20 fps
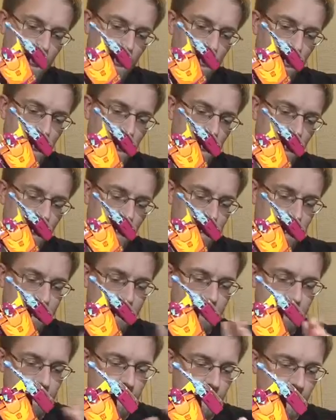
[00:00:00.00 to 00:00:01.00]
And
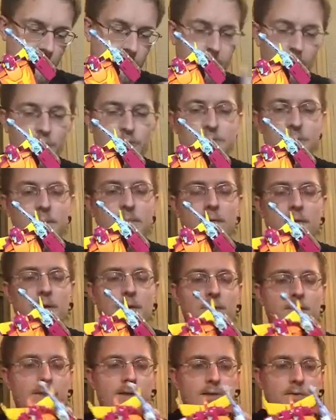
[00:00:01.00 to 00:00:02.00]
it blows my
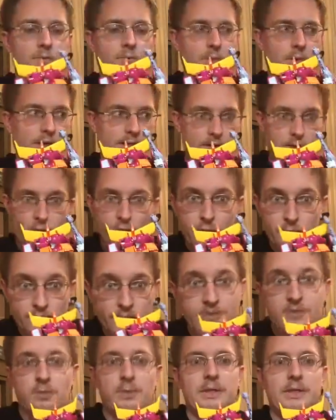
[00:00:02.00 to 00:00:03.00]
mind that when I go home
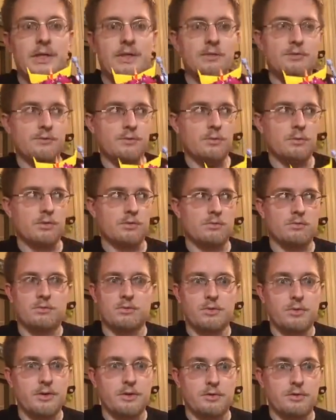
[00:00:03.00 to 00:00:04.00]
this weekend for
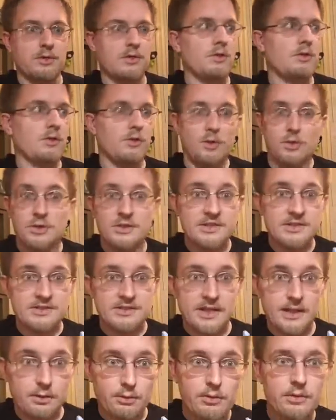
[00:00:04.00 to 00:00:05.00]
literally
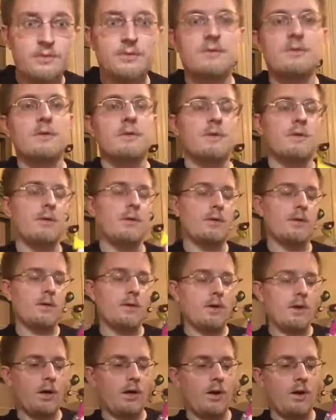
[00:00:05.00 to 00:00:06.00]
36 hours,
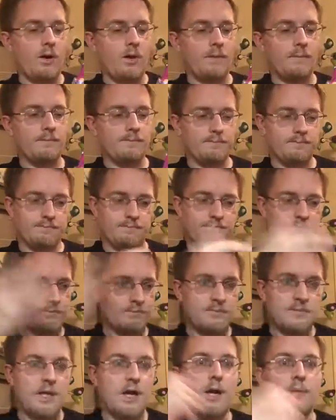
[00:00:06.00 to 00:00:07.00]

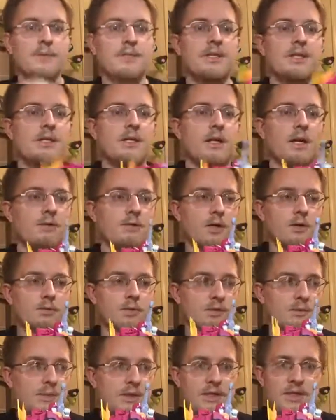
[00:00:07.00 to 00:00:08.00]
I'll be taking Hot Rod
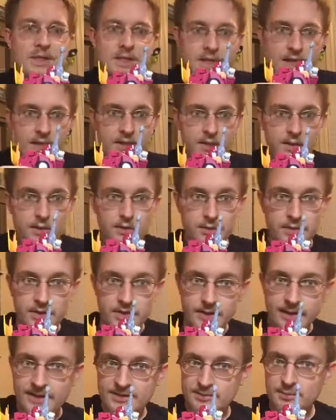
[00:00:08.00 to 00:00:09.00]
with me. And literally
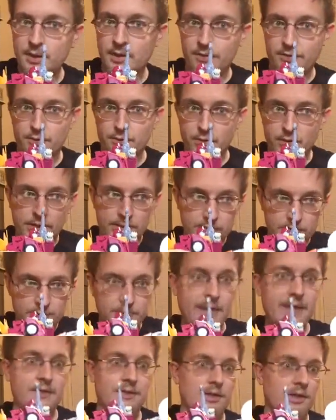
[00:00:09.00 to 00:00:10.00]
last month, when I was
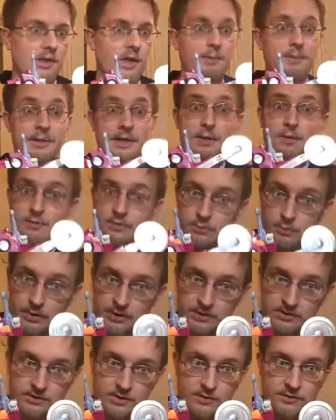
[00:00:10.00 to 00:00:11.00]
back there helping out with some
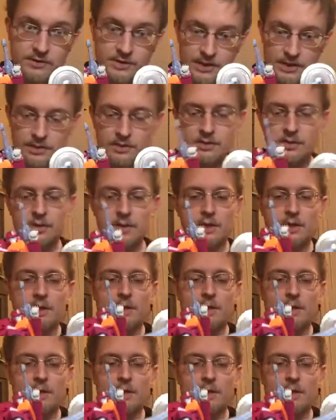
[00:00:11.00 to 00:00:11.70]
wedding stuff again,